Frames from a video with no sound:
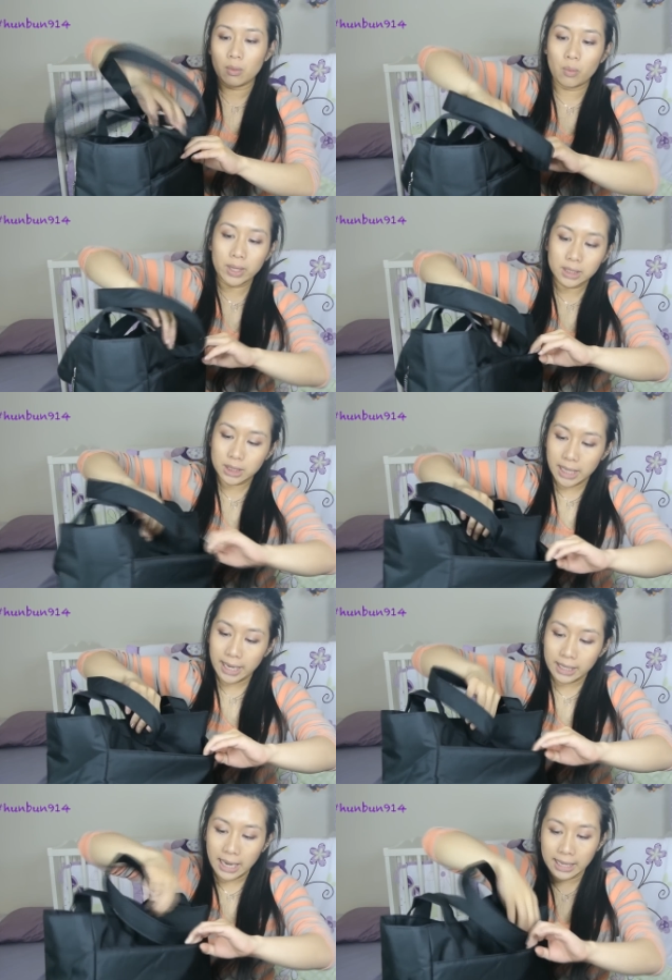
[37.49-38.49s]
One
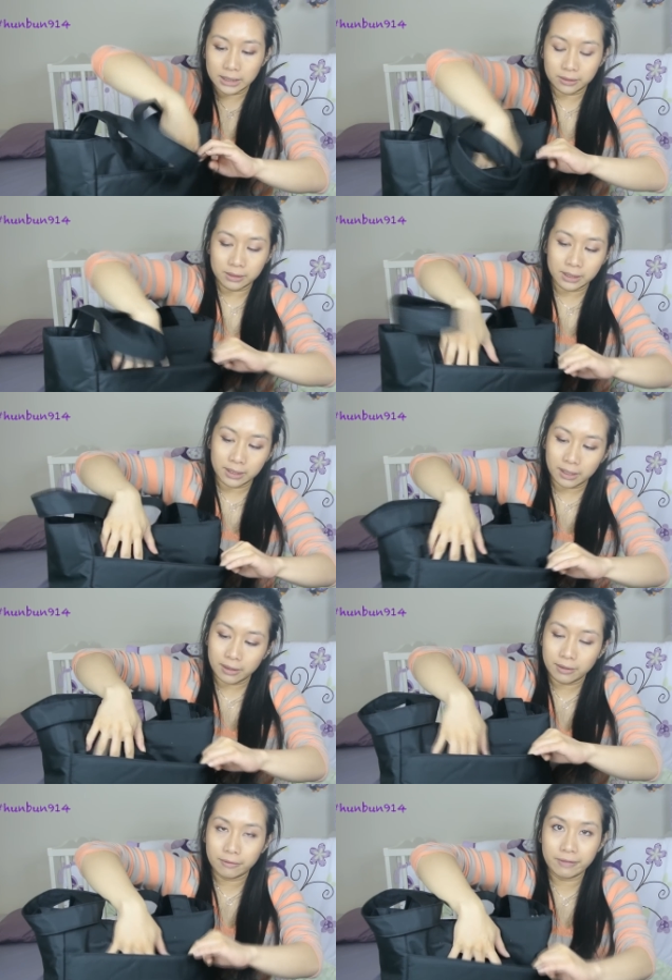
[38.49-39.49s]
side has a
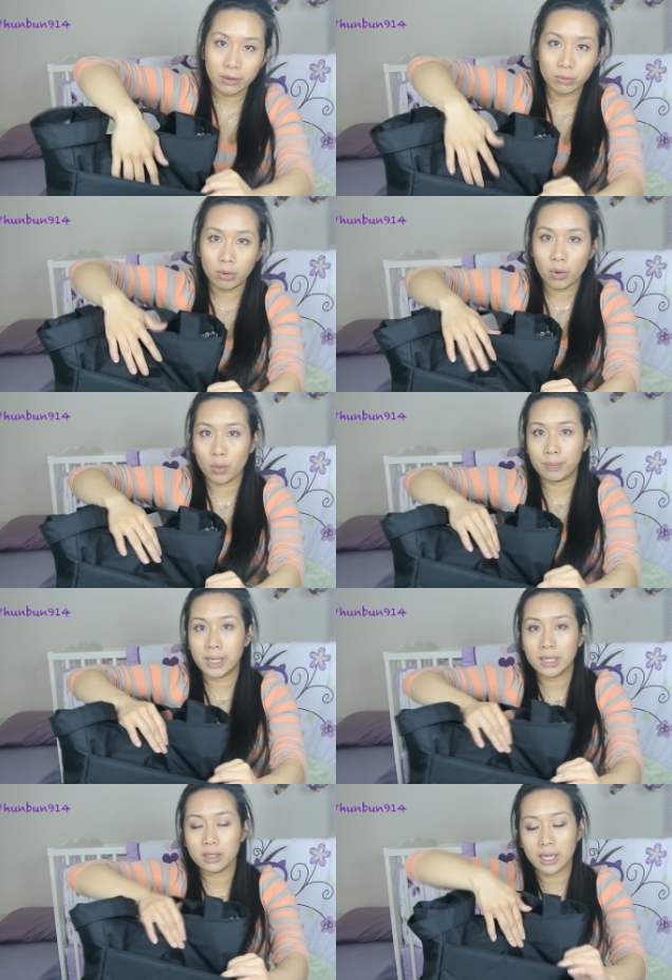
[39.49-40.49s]
velcro
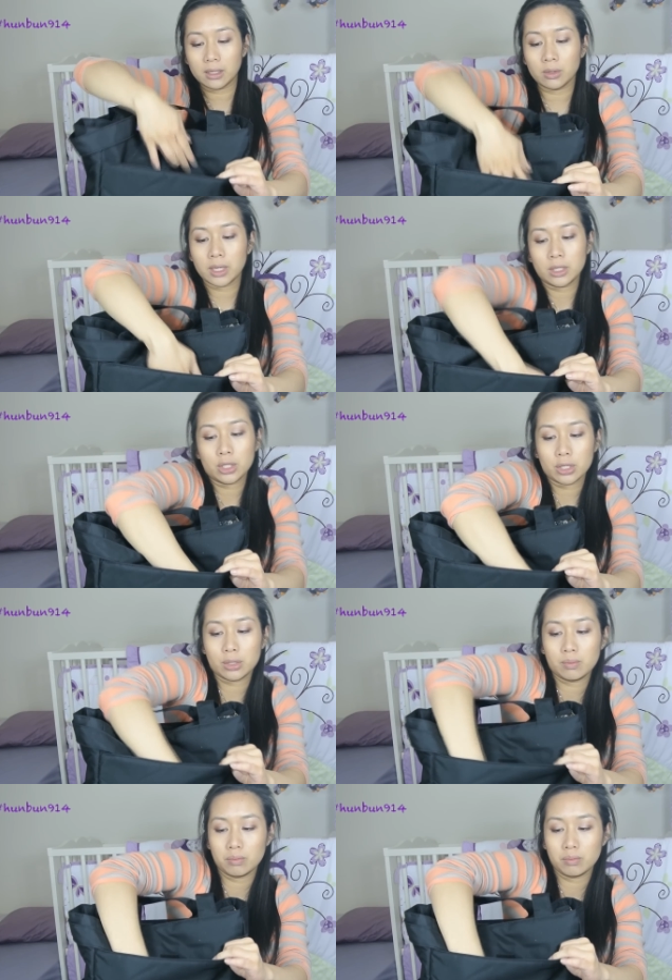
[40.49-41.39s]
opening that you can just